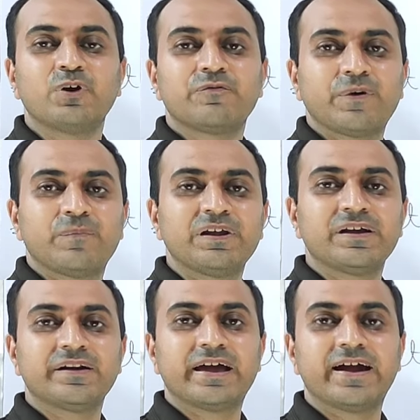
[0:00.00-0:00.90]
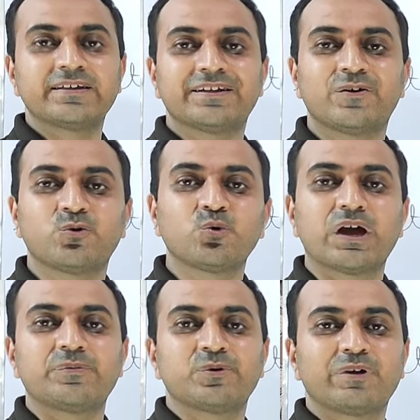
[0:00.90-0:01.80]
We are familiar that there are
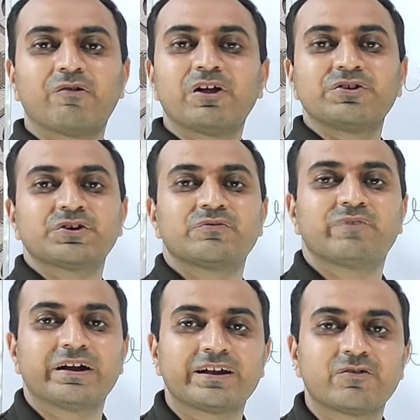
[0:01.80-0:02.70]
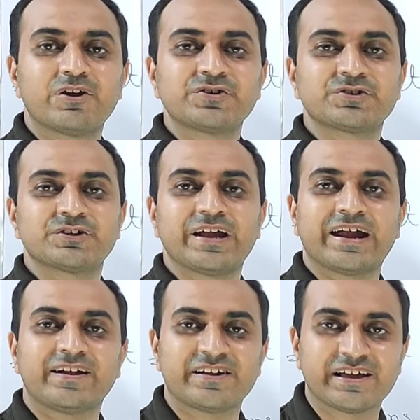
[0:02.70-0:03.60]
two types of granulation: wet
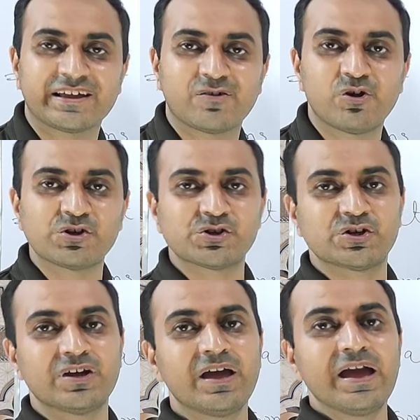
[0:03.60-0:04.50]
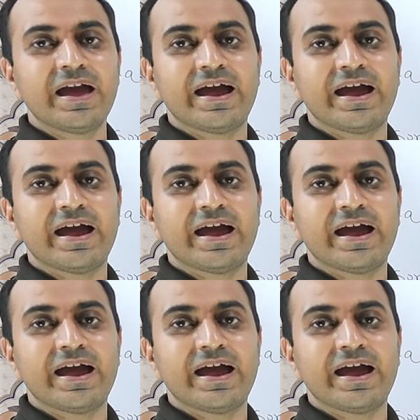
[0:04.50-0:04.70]
granulation and dry granulation.